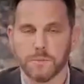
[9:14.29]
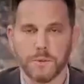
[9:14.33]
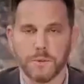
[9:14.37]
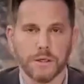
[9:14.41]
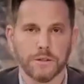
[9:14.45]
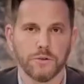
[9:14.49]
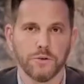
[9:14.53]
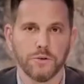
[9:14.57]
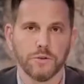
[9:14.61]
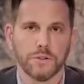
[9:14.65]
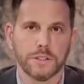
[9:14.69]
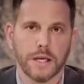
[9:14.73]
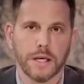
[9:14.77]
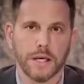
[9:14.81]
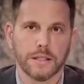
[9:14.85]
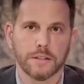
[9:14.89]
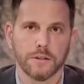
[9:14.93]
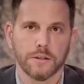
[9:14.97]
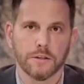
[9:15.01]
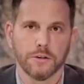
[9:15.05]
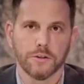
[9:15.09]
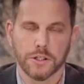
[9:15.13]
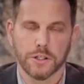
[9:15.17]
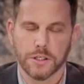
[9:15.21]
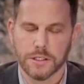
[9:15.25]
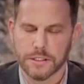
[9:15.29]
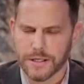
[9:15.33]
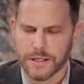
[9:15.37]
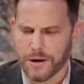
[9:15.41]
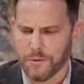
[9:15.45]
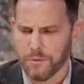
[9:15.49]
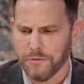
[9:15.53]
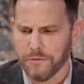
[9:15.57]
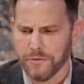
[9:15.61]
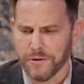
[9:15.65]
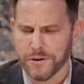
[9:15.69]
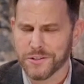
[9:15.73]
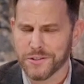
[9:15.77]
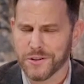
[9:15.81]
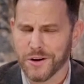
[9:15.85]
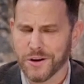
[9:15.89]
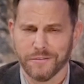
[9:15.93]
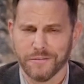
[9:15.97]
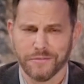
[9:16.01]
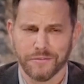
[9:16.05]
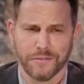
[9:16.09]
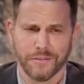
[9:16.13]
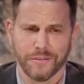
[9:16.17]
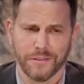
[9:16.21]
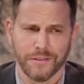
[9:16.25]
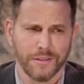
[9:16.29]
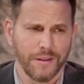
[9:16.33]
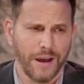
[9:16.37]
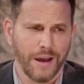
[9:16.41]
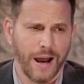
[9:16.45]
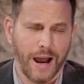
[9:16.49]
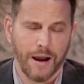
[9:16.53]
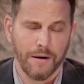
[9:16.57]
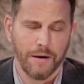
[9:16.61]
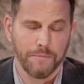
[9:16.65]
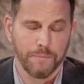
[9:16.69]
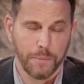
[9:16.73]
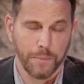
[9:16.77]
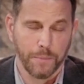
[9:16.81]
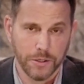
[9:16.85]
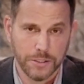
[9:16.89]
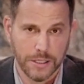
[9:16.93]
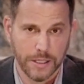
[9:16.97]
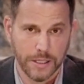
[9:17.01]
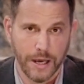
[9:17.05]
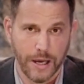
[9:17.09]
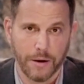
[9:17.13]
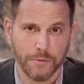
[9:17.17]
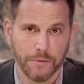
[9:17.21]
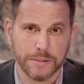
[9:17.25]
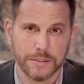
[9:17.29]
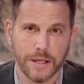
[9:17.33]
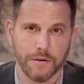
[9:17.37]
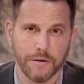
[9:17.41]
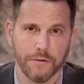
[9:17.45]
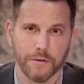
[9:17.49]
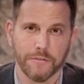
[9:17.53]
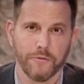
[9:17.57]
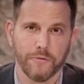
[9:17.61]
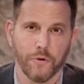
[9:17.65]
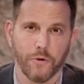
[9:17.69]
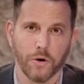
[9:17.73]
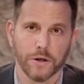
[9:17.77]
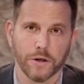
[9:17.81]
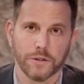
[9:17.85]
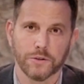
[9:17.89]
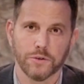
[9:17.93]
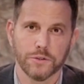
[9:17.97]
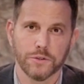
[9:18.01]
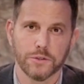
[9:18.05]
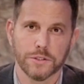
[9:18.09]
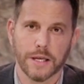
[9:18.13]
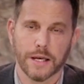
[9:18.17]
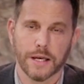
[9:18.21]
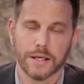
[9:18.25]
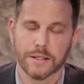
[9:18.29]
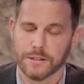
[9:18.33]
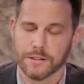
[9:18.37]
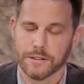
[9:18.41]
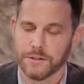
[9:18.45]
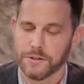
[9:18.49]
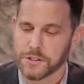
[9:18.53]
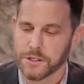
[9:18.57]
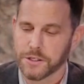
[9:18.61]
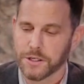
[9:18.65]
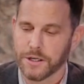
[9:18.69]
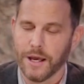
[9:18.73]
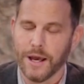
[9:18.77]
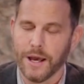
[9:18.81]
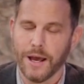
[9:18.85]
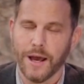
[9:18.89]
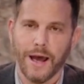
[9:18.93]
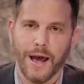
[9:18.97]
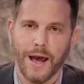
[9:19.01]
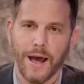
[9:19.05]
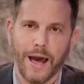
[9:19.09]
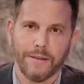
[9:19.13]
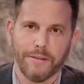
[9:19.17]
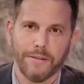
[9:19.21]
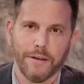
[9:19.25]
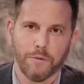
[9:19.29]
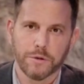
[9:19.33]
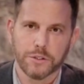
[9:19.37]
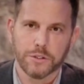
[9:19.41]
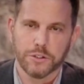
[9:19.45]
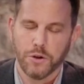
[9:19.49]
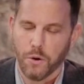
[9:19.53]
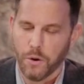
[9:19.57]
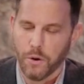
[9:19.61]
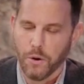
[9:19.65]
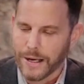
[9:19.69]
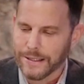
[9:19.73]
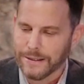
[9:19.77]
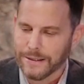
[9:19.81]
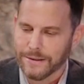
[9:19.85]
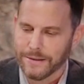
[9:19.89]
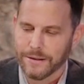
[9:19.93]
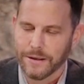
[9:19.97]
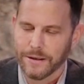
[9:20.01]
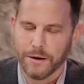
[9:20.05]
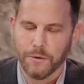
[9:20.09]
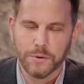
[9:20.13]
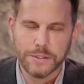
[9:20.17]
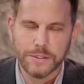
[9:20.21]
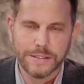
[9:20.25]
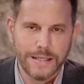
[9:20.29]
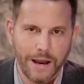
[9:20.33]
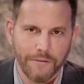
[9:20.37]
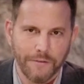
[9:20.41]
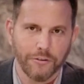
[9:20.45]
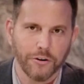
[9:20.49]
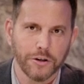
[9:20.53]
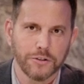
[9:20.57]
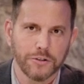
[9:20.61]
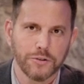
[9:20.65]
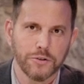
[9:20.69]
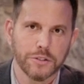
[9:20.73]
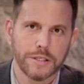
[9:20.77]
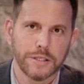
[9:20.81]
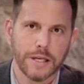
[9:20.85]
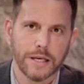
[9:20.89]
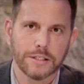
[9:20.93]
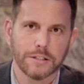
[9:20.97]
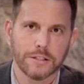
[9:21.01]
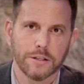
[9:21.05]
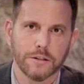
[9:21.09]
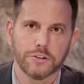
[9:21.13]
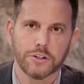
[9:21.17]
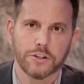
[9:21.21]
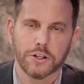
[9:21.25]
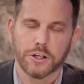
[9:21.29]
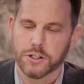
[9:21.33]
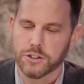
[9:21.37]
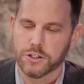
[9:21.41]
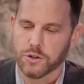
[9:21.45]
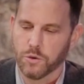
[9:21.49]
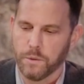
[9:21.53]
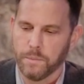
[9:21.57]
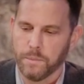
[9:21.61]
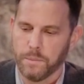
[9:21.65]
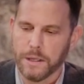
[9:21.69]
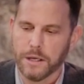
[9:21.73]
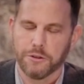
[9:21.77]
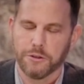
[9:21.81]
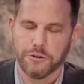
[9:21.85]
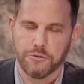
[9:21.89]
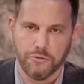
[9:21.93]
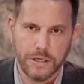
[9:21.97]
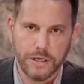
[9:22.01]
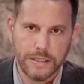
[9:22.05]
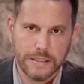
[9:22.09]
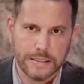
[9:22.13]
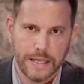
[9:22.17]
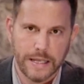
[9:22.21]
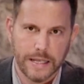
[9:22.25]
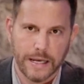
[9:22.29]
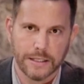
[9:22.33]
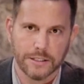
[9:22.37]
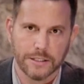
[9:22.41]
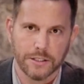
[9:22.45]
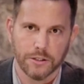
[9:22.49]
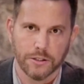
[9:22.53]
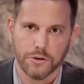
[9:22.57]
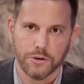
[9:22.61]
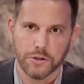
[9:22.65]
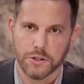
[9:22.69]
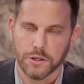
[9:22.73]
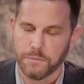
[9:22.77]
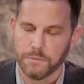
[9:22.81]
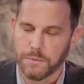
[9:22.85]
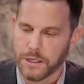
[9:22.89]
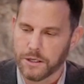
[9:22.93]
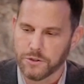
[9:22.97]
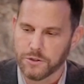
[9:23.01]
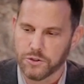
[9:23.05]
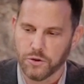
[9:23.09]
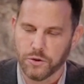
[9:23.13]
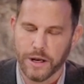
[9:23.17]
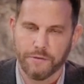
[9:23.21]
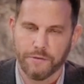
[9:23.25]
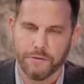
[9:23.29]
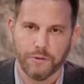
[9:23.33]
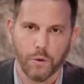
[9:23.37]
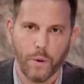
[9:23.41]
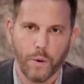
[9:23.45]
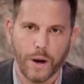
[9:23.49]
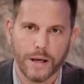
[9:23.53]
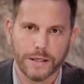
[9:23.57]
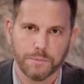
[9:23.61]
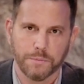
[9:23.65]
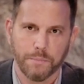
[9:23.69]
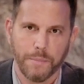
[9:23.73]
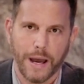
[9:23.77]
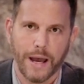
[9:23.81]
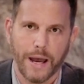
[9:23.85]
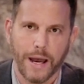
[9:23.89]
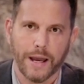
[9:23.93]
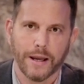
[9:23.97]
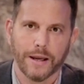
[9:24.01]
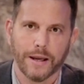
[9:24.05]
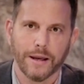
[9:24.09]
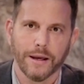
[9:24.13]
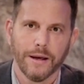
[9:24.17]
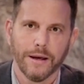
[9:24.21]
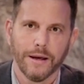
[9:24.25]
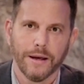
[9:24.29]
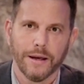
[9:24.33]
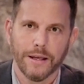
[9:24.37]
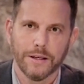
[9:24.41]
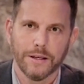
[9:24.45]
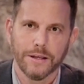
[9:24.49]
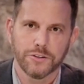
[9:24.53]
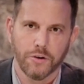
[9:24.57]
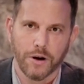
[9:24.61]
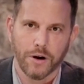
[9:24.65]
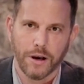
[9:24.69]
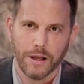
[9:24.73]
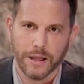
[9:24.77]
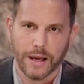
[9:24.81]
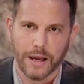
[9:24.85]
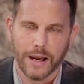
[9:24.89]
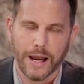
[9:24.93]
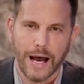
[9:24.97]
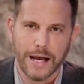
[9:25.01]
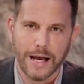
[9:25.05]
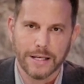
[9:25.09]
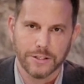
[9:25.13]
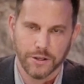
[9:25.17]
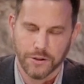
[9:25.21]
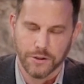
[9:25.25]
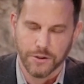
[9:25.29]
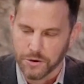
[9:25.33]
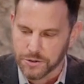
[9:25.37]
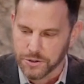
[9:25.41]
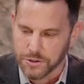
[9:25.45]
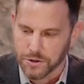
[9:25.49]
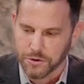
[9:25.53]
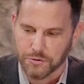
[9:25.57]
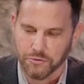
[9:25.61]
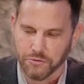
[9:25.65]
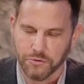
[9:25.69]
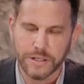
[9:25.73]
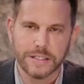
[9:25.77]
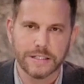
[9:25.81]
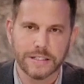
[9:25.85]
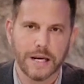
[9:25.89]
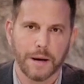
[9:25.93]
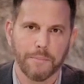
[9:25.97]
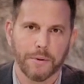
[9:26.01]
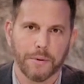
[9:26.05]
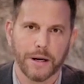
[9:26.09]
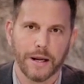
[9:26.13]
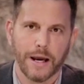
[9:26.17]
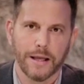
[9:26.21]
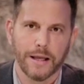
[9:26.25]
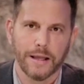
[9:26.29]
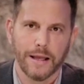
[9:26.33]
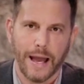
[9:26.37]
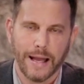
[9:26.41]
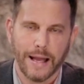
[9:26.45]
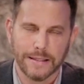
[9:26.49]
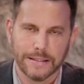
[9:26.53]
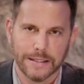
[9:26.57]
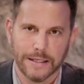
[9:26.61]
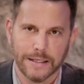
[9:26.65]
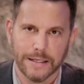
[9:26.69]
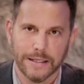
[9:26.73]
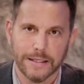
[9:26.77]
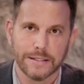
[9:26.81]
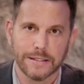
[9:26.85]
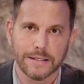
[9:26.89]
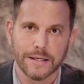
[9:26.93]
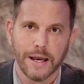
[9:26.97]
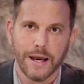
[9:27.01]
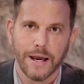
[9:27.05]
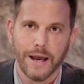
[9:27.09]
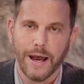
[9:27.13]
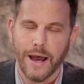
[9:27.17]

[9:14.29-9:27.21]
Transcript: should be a two-state solution. It's like, well, first off, personally, I was never for a two-state solution. And it was never a two-state solution because it would be a three-state solution because you'd have the West Bank, Israel, and Gaza. Those are three separate entities.